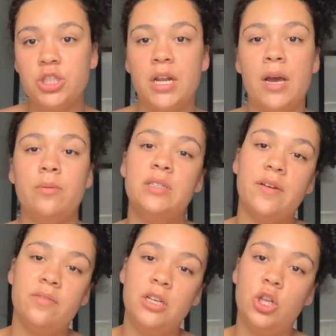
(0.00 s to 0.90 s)
then I would
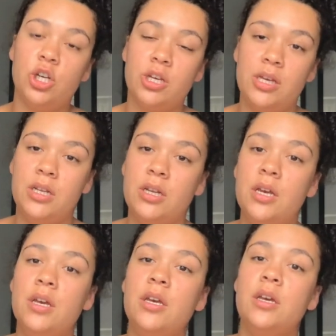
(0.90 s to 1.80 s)
definitely look
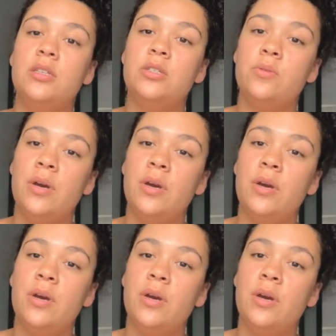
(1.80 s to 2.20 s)
into